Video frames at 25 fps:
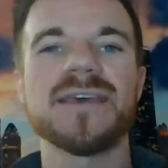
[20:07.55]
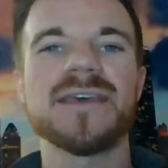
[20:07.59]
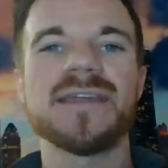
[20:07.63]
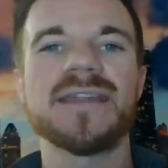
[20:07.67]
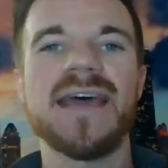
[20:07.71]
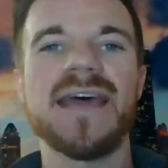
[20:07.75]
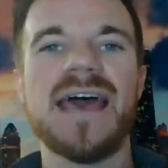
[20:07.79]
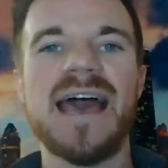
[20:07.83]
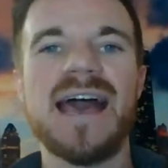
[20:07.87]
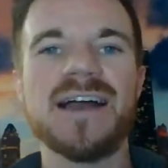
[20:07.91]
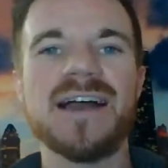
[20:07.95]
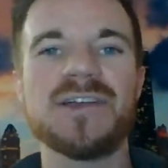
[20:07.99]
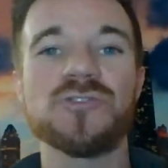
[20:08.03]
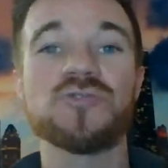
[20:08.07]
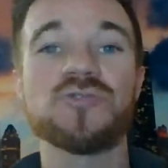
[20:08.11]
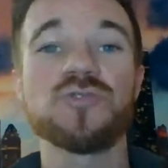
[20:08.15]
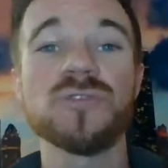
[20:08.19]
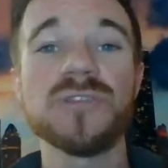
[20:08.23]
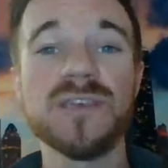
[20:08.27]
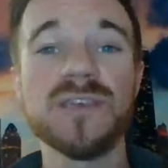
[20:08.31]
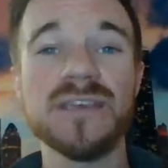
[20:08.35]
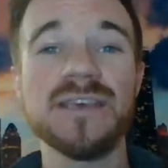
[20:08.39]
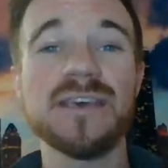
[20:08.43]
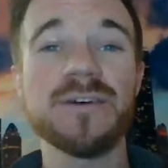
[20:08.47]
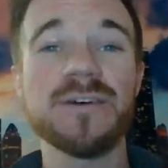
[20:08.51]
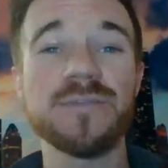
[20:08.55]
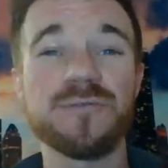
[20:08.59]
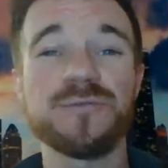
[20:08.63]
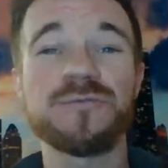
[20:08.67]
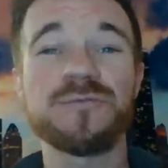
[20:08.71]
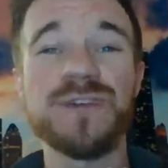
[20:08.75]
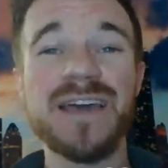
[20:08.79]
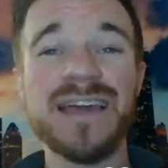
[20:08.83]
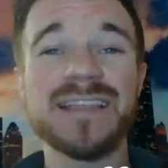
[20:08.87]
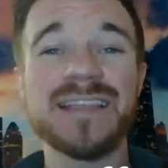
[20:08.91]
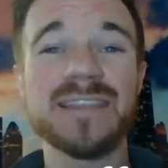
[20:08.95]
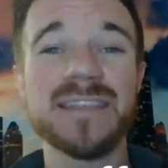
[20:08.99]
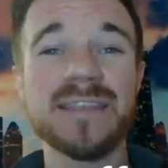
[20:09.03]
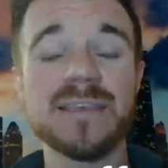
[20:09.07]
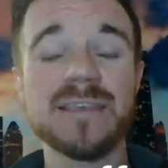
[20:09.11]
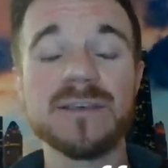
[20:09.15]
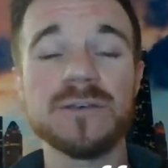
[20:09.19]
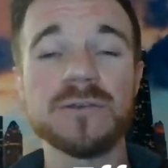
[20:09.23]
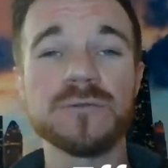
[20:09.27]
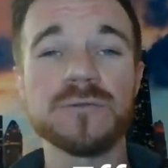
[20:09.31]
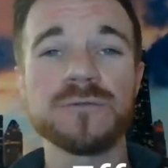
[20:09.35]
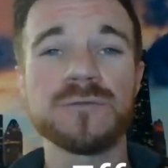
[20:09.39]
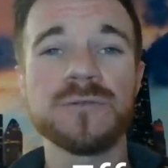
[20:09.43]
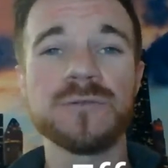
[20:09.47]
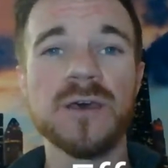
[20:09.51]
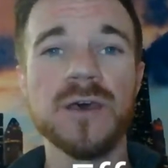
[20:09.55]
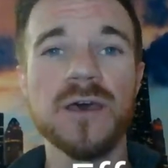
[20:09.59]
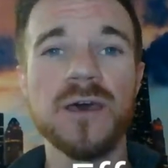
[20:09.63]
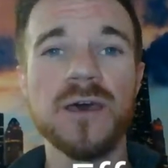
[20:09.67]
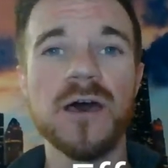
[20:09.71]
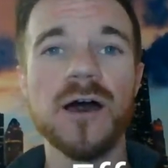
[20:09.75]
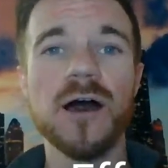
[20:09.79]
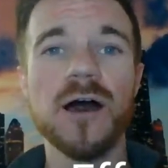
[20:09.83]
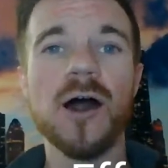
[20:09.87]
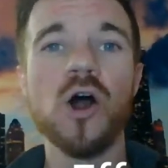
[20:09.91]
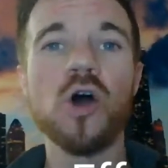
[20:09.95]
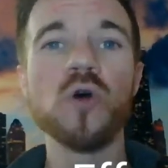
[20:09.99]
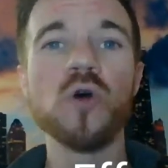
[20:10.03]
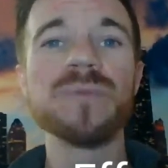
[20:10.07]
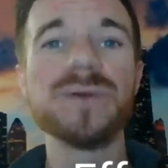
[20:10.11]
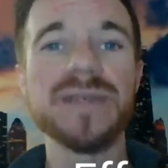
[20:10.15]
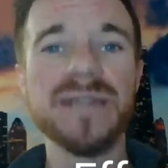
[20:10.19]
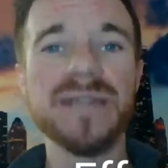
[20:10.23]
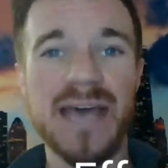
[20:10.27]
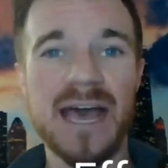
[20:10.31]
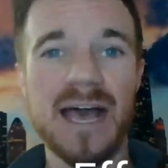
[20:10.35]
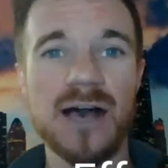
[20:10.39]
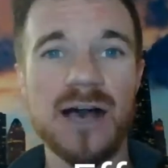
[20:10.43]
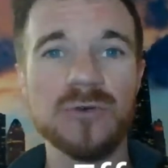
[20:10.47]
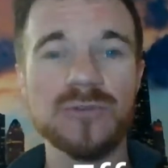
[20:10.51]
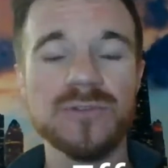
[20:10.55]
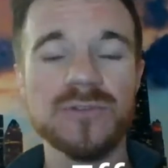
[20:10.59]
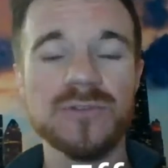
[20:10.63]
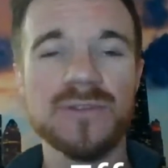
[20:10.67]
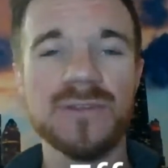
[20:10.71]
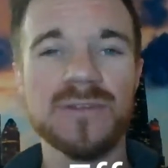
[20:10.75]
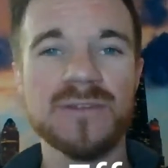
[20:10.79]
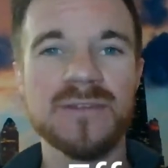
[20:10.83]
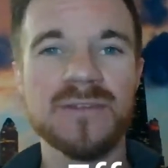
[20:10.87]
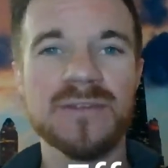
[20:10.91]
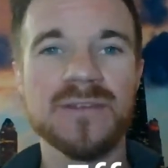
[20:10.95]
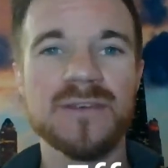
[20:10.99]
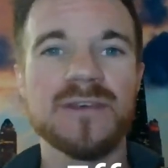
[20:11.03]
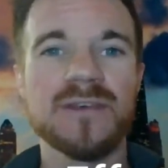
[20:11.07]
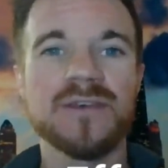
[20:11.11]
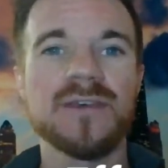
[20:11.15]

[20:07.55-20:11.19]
an actually effective open house.